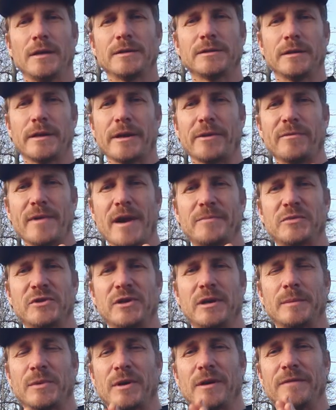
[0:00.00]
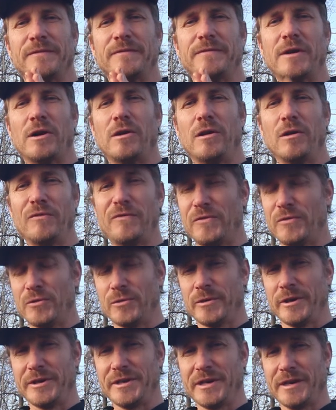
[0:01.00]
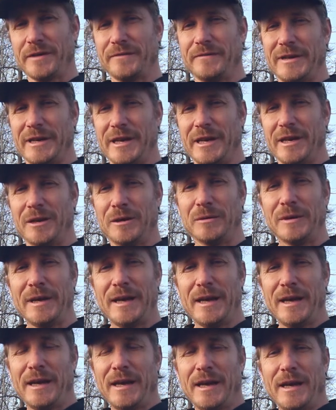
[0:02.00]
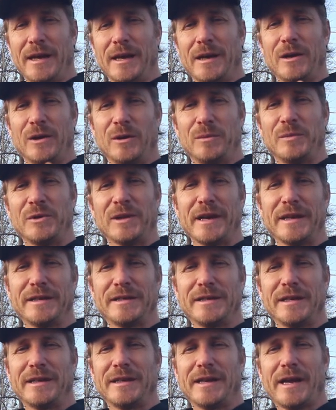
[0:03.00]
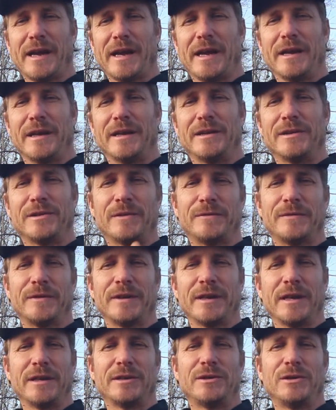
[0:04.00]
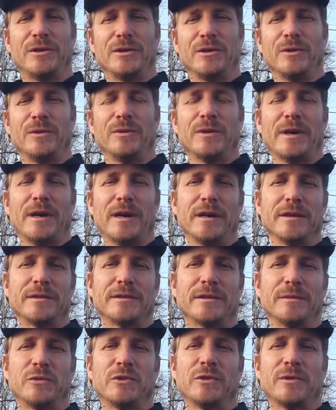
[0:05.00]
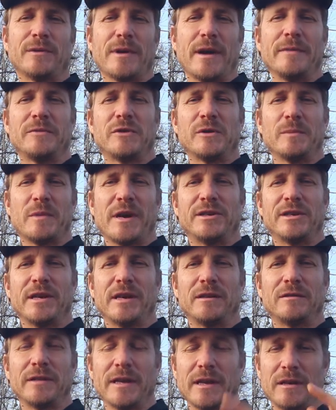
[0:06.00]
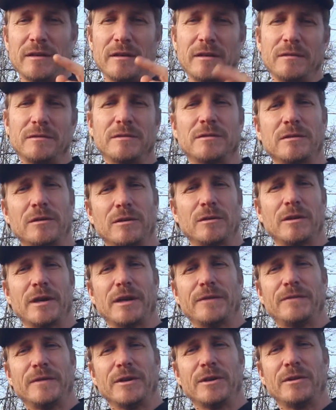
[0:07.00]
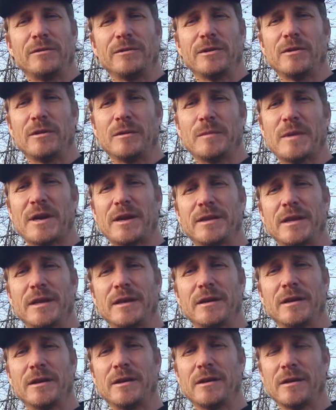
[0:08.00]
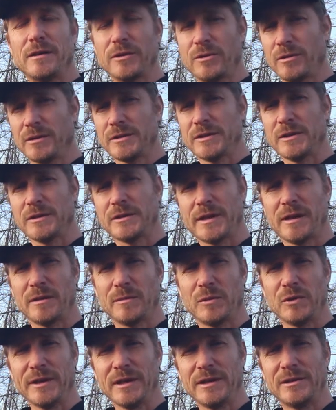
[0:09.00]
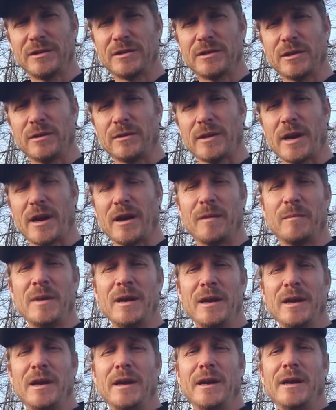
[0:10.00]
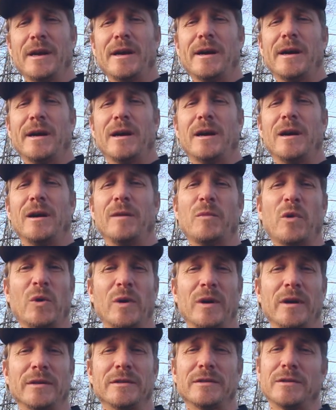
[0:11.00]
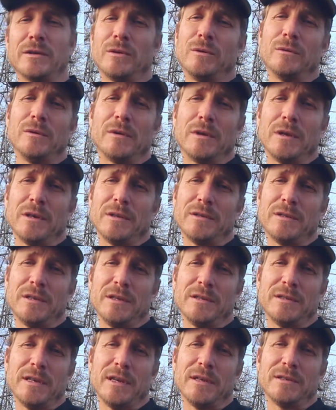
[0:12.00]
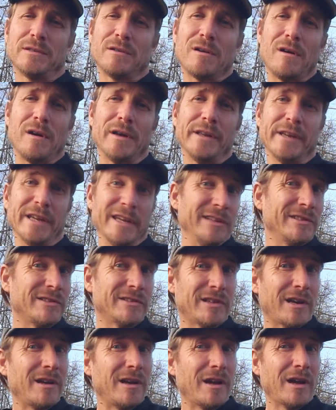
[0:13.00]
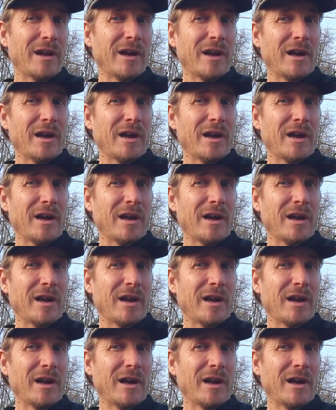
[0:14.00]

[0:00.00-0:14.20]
So that wraps up our fall foraging video. Hope you liked it, and don't forget to subscribe to my channel. And also, if you don't know about the Hardcore Sustainable Instagram, or as the cool kids these days call it, Insta,